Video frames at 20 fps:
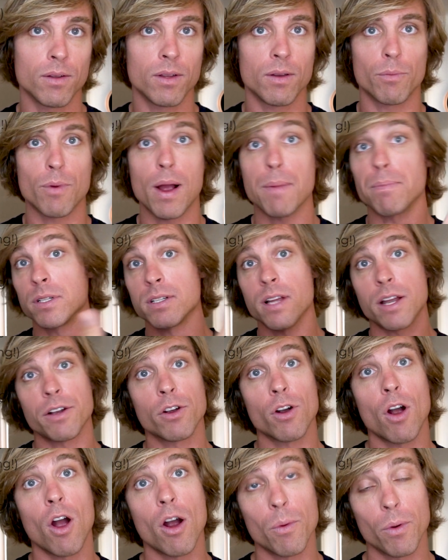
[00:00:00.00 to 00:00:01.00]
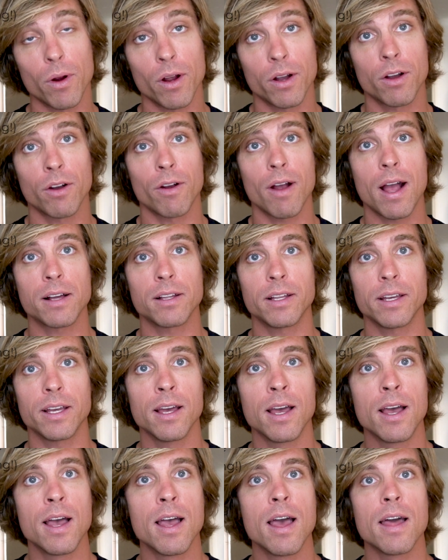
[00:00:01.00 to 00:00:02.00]
represent your artwork
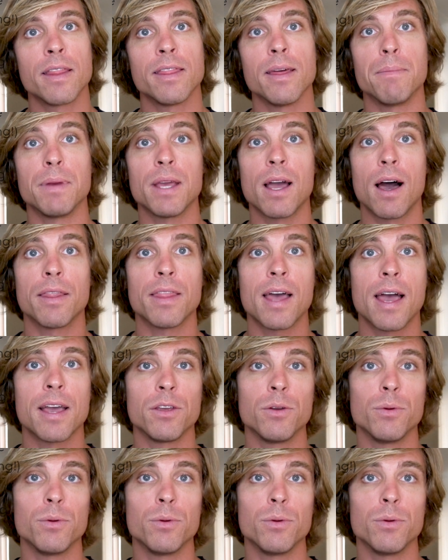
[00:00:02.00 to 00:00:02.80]
correctly. Then beyond that,